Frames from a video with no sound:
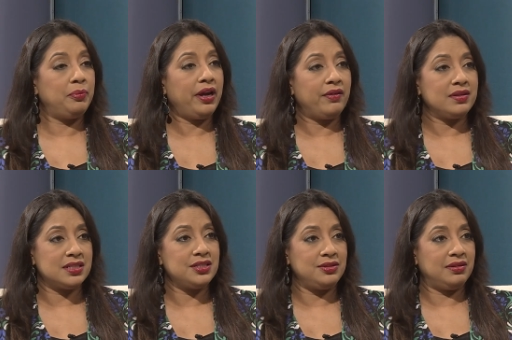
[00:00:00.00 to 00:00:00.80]
more
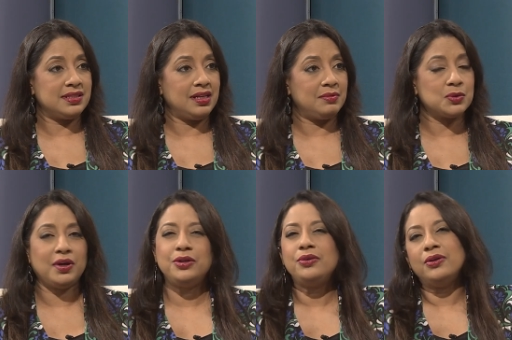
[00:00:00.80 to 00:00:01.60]
parents to do the same
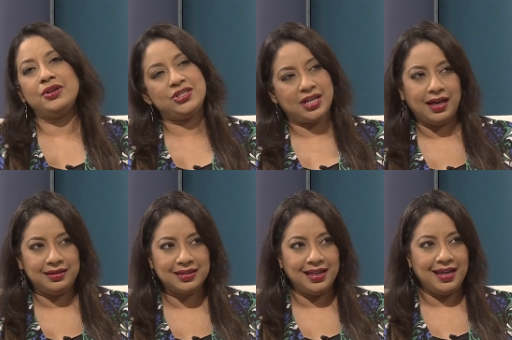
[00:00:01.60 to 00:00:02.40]
as well. You know your
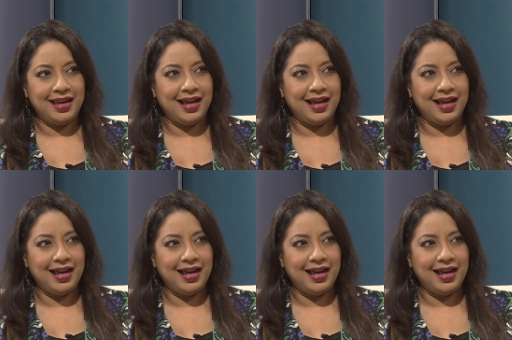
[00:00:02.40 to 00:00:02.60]
child,